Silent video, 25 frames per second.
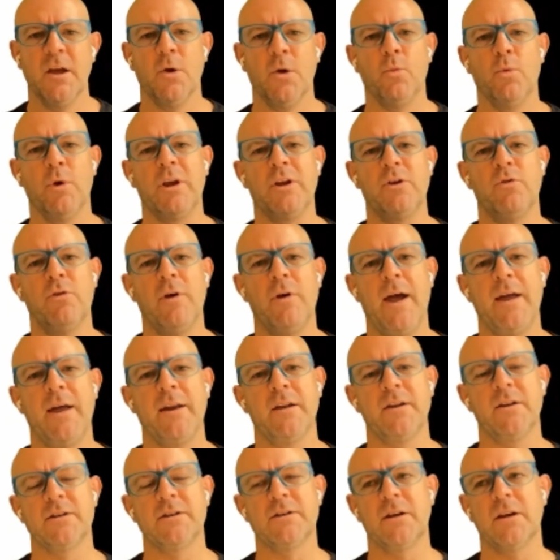We
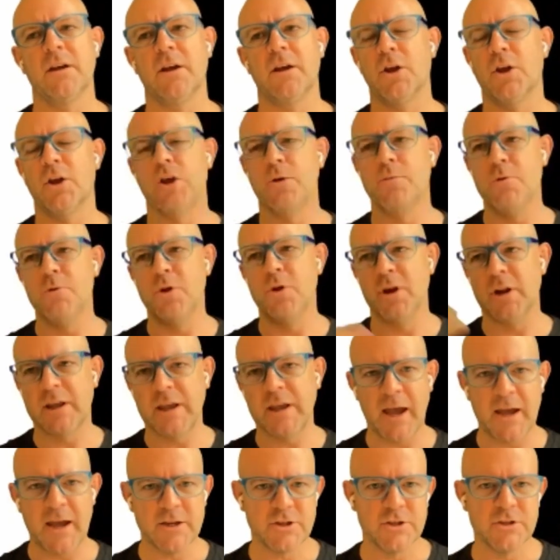created
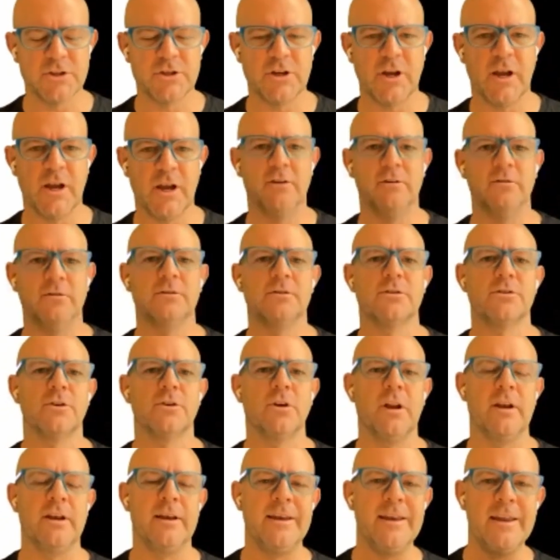communication channels,
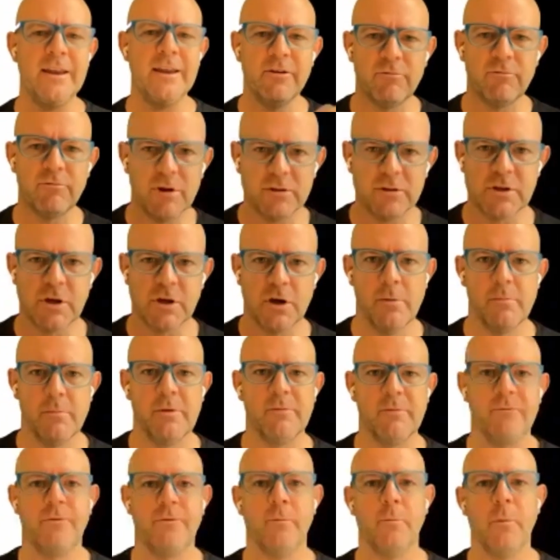near real-time
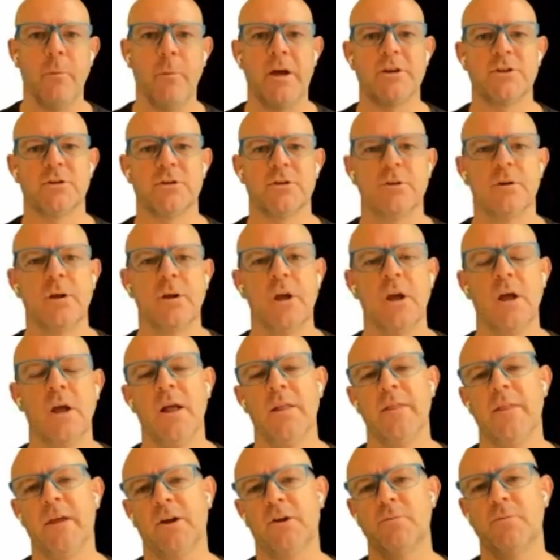information
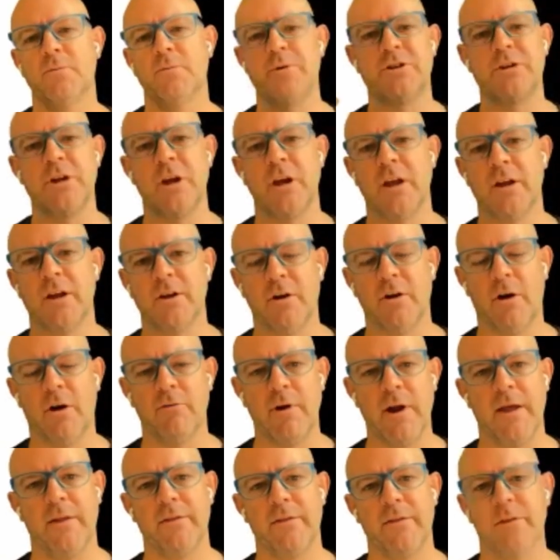that could be shared
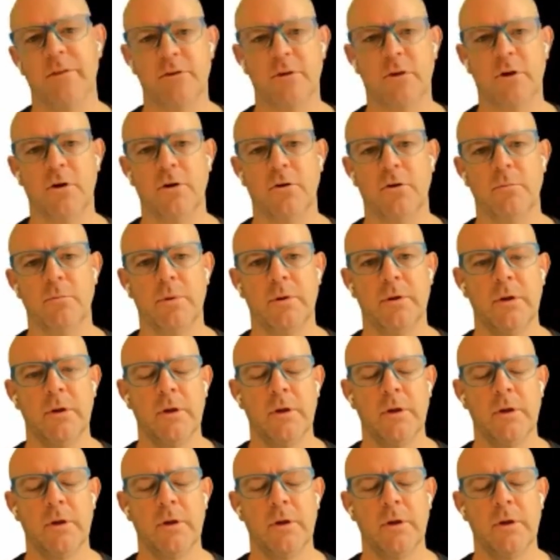around the globe.